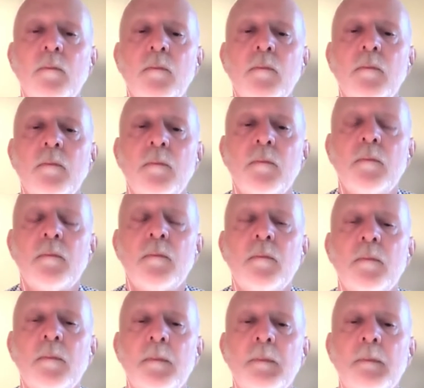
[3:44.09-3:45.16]

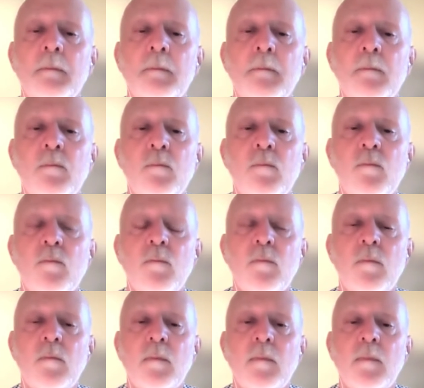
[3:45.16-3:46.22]

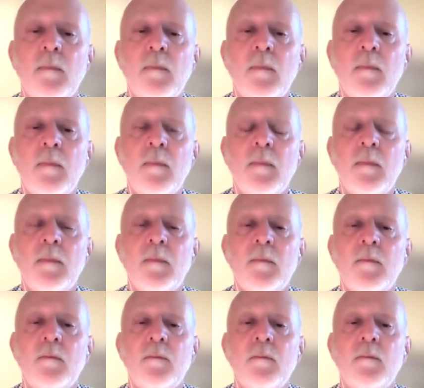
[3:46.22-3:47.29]

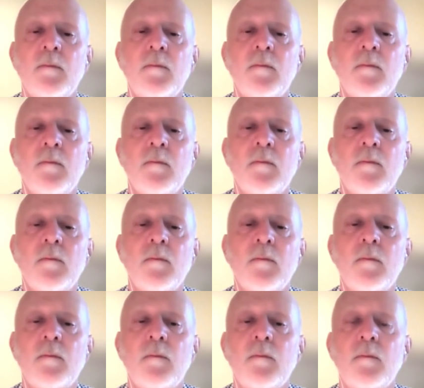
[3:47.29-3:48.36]

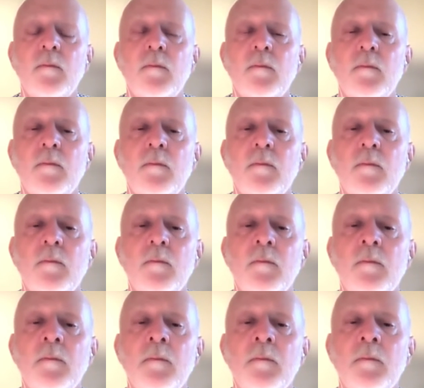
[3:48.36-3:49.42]

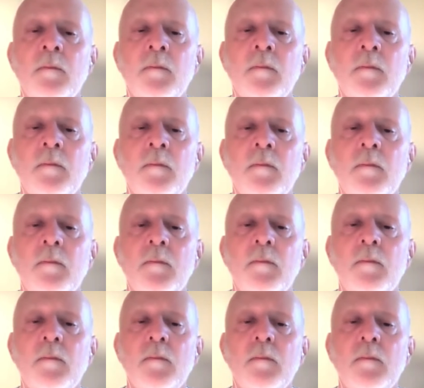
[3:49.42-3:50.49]

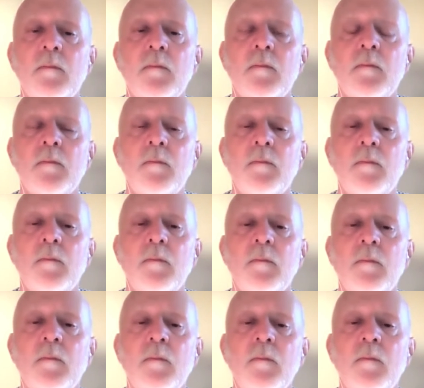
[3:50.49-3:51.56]

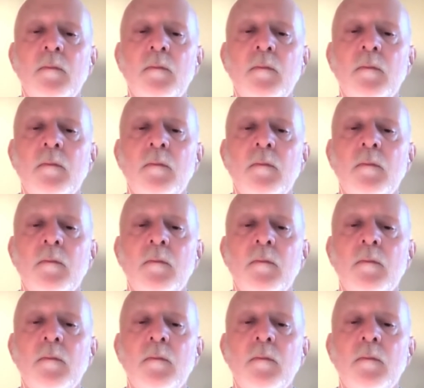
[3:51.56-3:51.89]
(silent)